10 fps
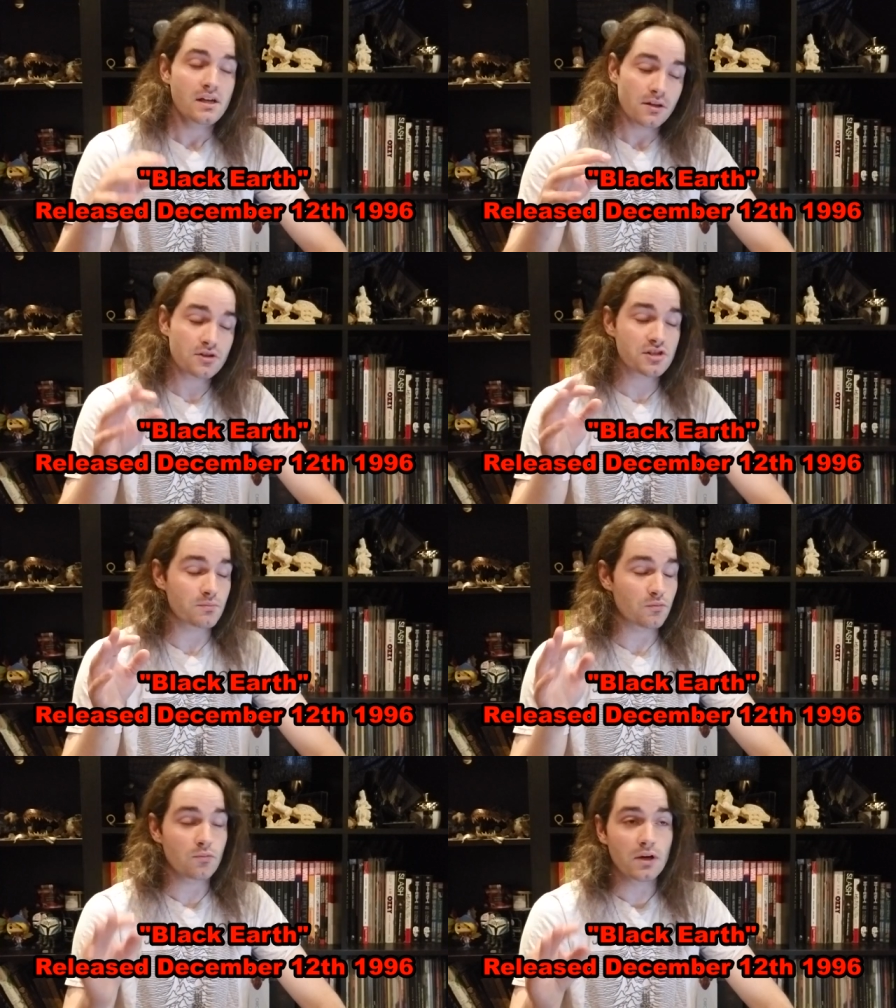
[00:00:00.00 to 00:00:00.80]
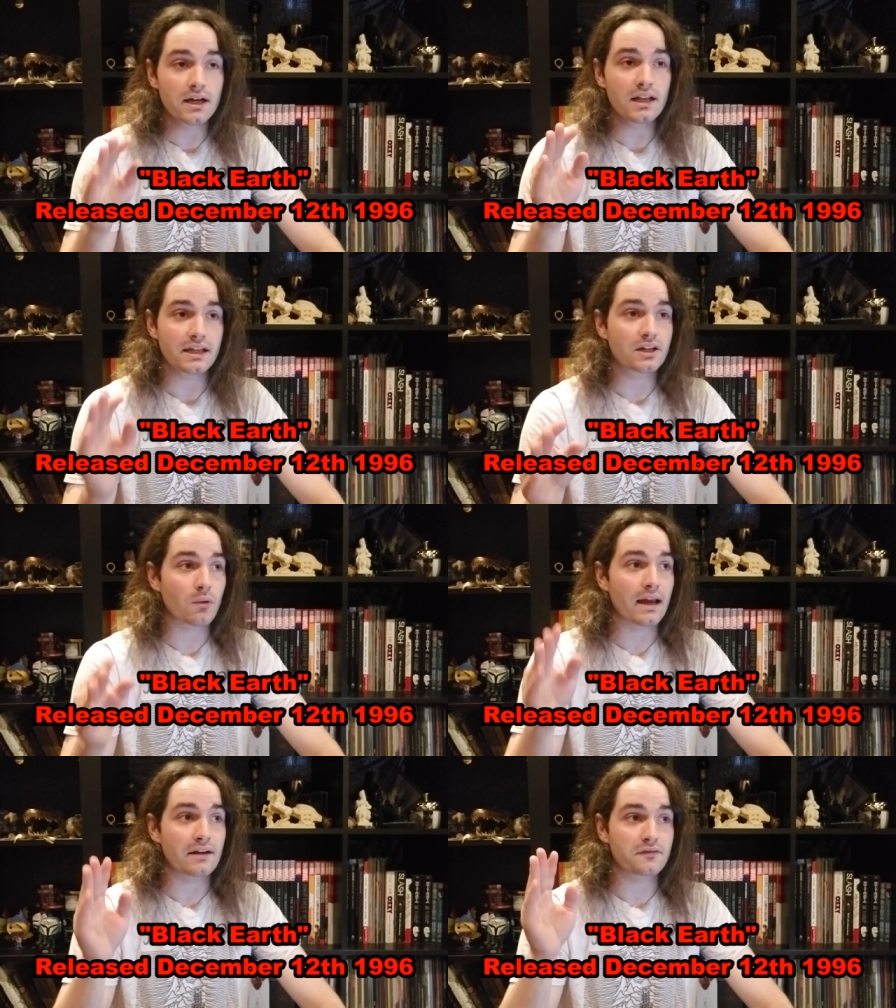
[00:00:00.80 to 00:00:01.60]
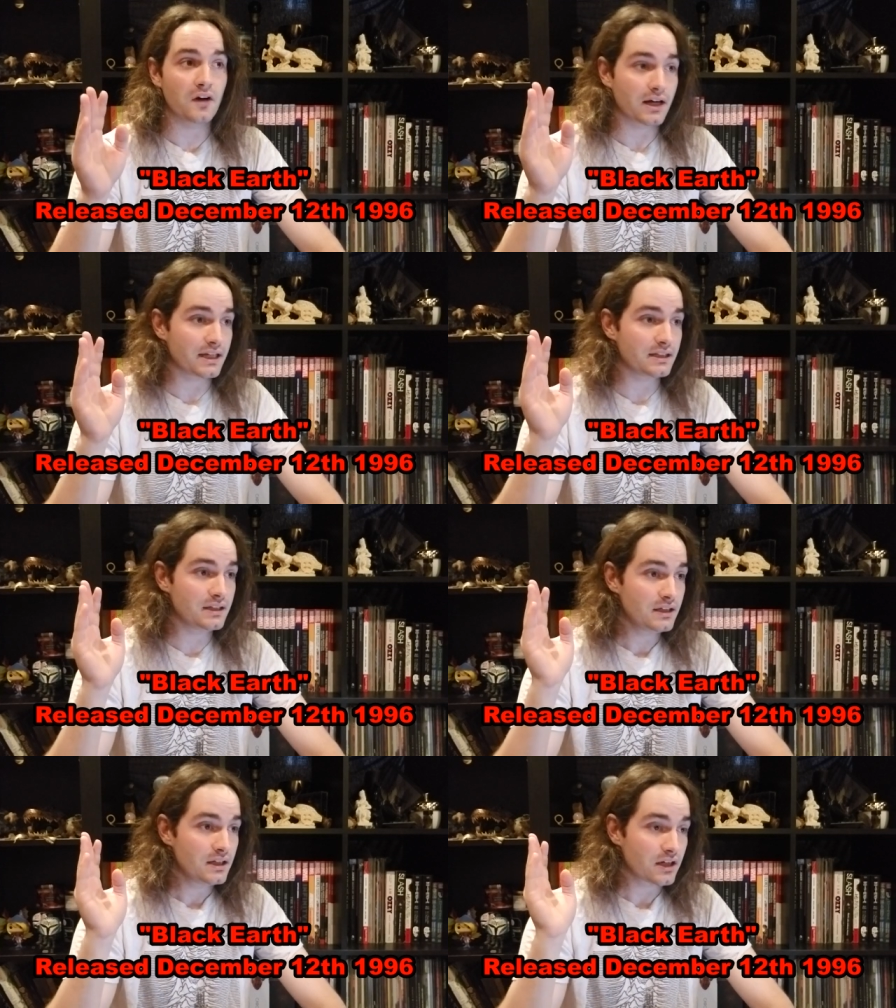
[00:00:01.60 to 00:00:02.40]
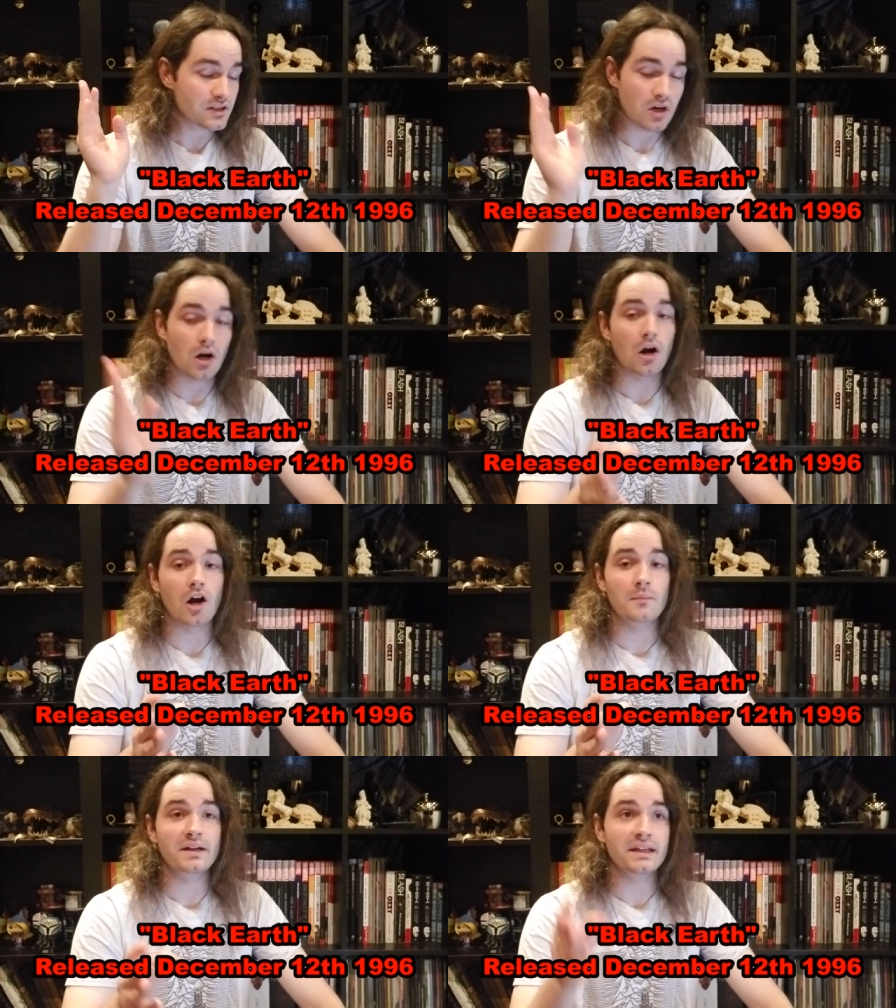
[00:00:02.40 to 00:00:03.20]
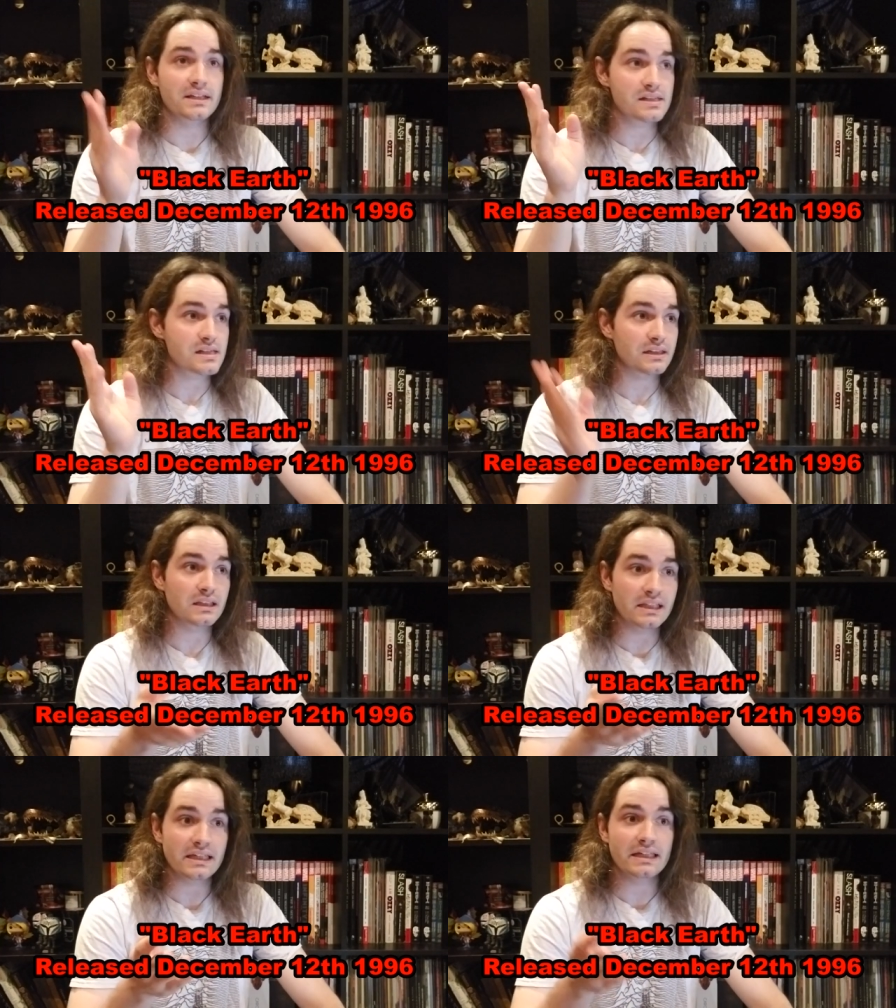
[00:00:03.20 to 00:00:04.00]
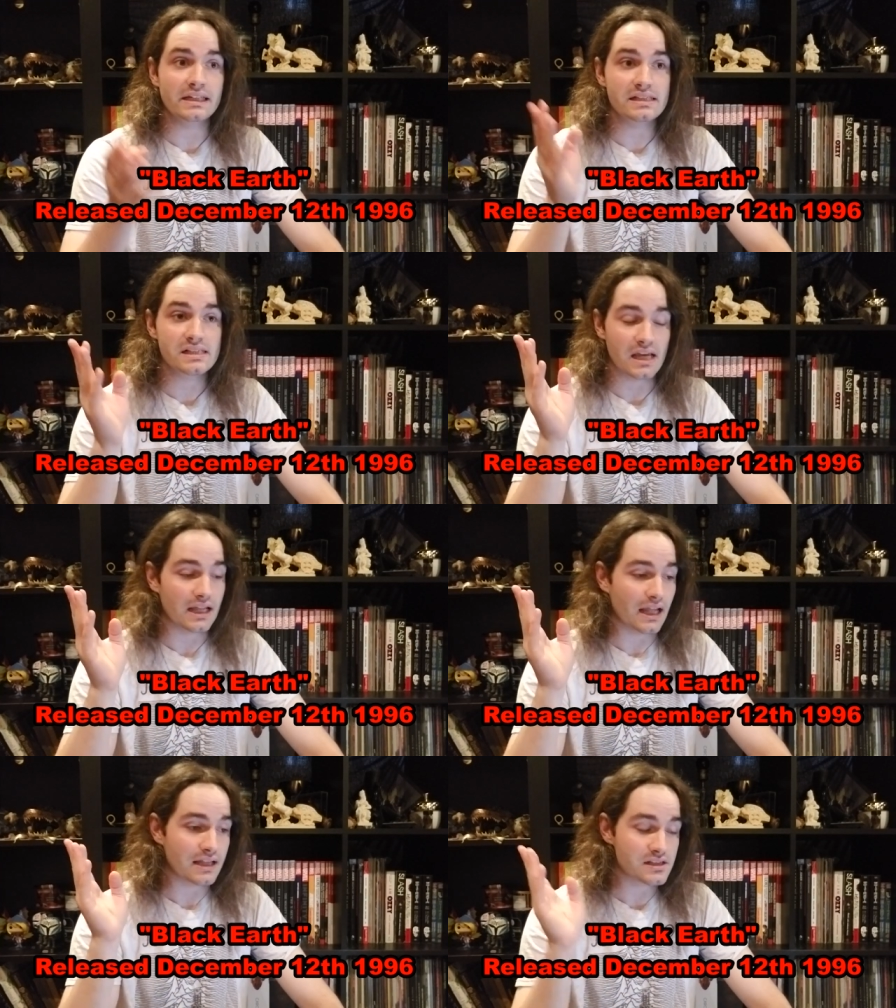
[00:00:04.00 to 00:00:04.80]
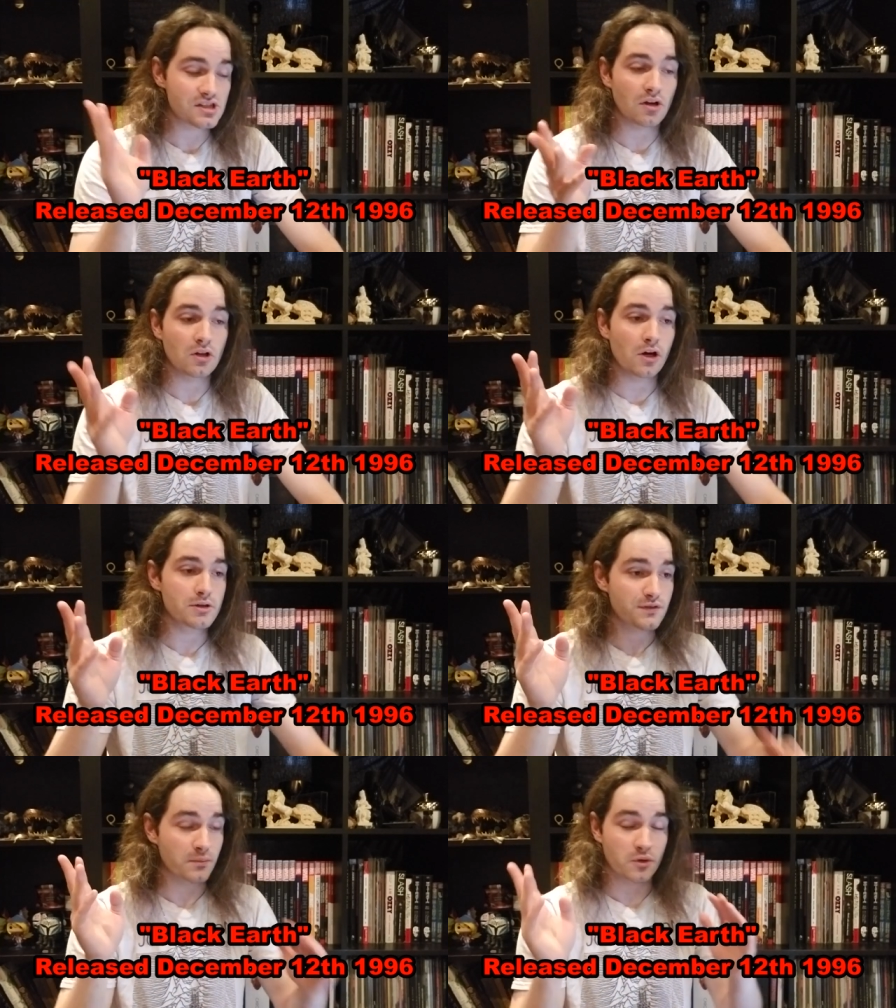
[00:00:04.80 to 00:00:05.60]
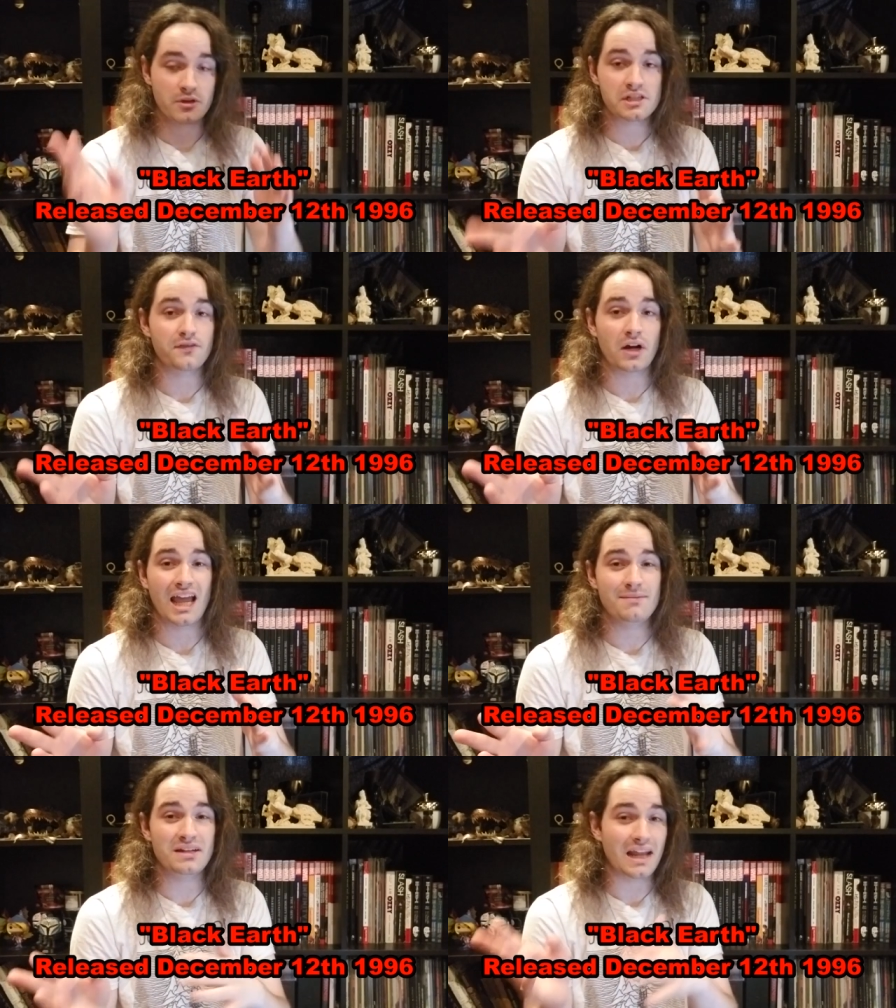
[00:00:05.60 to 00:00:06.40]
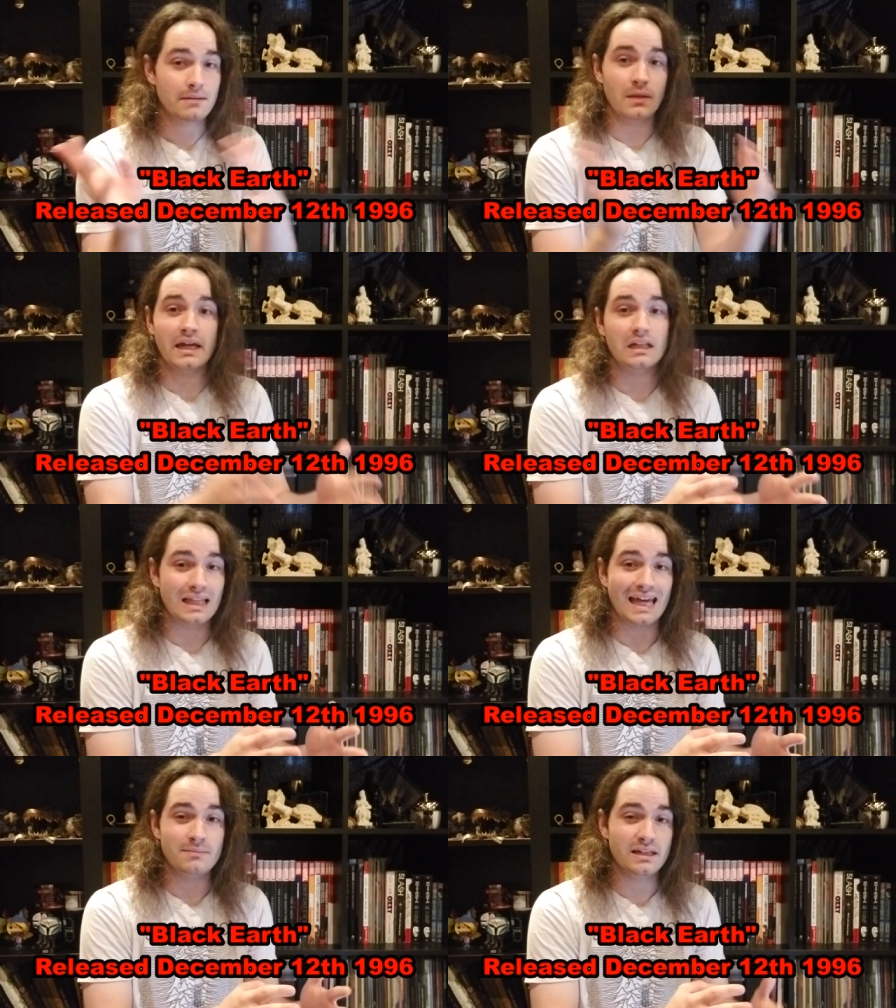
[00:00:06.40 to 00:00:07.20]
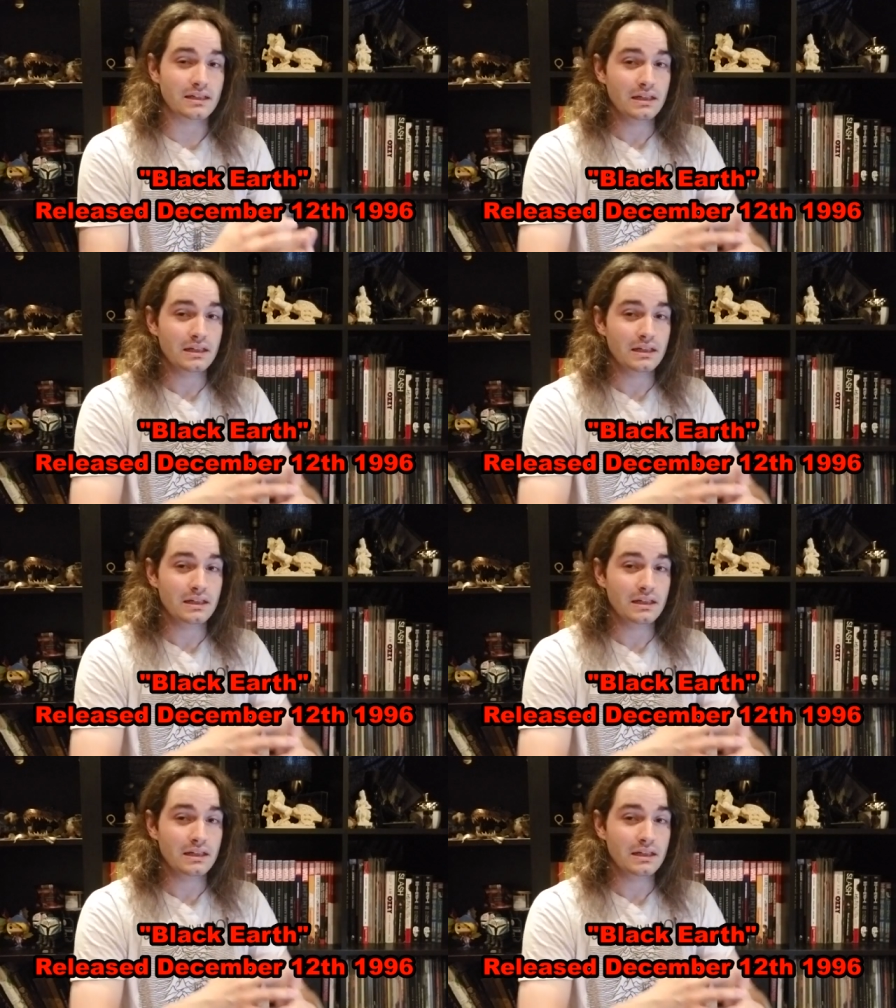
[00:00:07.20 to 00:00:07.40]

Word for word: There's some really great fucking guitar harmonies and leads and, and solos from Christopher Amott and Michael Amott.